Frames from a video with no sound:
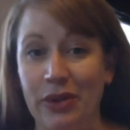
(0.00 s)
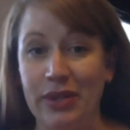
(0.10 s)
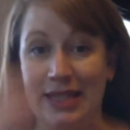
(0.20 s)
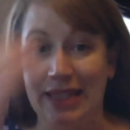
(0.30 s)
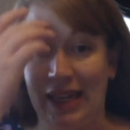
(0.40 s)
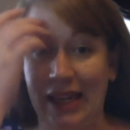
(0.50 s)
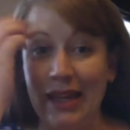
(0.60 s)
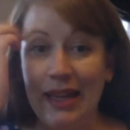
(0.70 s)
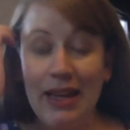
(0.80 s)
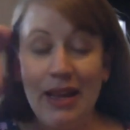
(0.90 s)
see
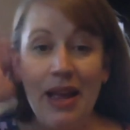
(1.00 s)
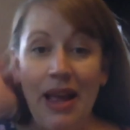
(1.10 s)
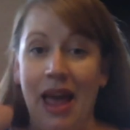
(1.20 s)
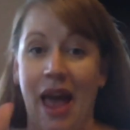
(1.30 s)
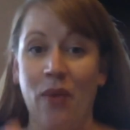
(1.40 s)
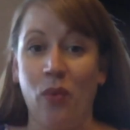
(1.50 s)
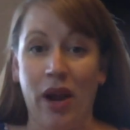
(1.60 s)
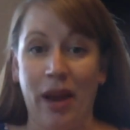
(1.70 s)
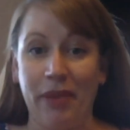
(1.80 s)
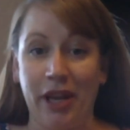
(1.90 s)
and what
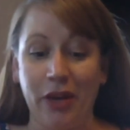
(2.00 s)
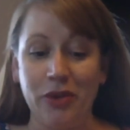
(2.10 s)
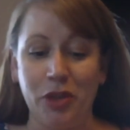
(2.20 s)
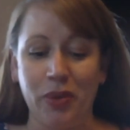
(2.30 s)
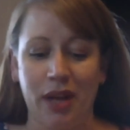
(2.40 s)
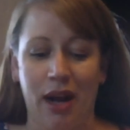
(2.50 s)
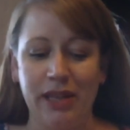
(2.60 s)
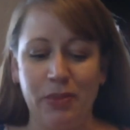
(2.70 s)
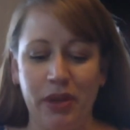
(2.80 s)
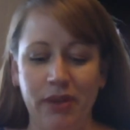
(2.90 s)
I'm going to go do at the
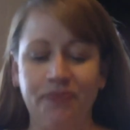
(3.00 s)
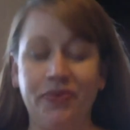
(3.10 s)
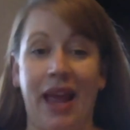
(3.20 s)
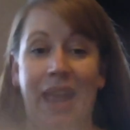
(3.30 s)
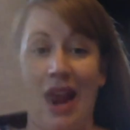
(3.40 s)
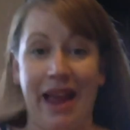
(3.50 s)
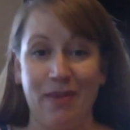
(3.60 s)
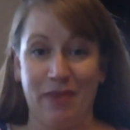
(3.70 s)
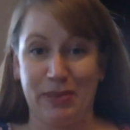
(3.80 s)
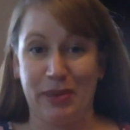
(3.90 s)
hospital, I hand them
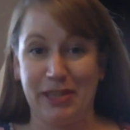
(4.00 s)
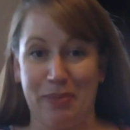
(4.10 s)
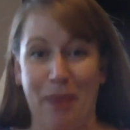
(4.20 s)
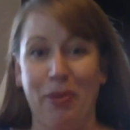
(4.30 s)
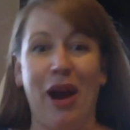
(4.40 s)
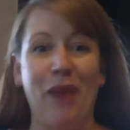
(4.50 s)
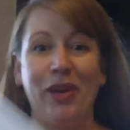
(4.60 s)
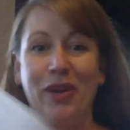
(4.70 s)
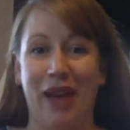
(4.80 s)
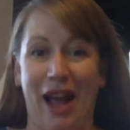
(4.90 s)
this piece of paper and we
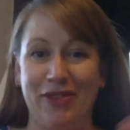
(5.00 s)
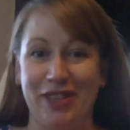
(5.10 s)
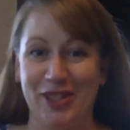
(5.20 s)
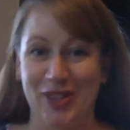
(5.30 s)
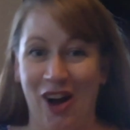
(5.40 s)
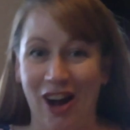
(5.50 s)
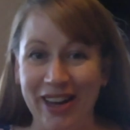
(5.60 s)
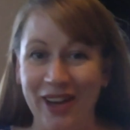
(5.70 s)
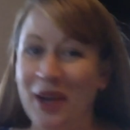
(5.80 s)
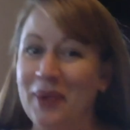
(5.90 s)
don't have to talk
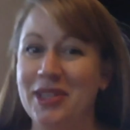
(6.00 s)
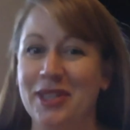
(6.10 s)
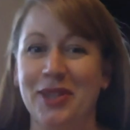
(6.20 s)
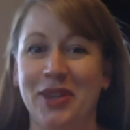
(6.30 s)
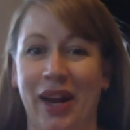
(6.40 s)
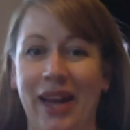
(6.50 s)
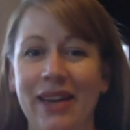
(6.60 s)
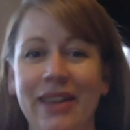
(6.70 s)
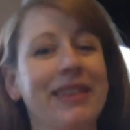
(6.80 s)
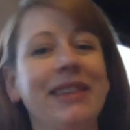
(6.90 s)
at all, which is great
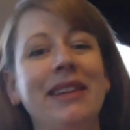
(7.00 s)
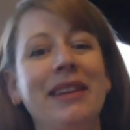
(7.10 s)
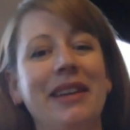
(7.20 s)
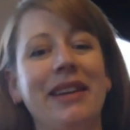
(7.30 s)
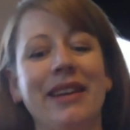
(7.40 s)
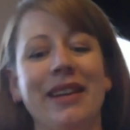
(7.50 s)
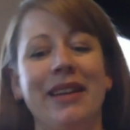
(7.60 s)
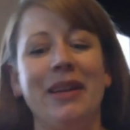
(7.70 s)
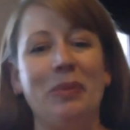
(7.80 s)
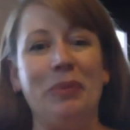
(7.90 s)

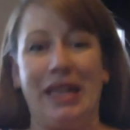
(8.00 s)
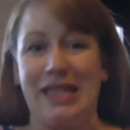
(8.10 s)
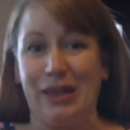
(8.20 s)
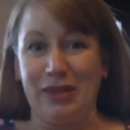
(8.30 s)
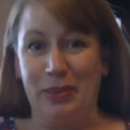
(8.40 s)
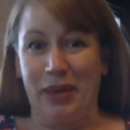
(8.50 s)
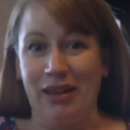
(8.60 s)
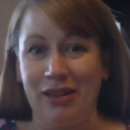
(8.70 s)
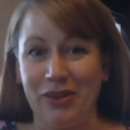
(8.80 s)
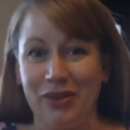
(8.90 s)
because I don't speak
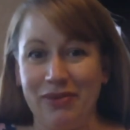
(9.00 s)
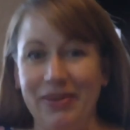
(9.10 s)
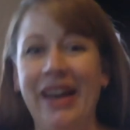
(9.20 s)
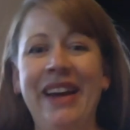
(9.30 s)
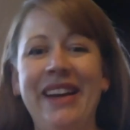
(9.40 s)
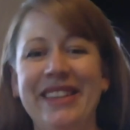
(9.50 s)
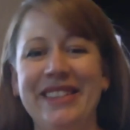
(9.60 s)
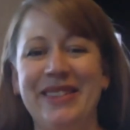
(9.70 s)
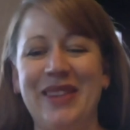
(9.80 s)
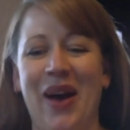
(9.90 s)
Hangul.
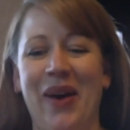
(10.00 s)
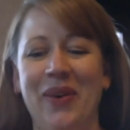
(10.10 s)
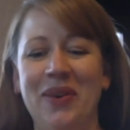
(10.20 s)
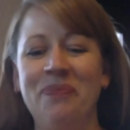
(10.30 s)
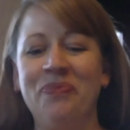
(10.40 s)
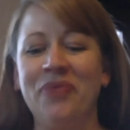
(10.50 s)
So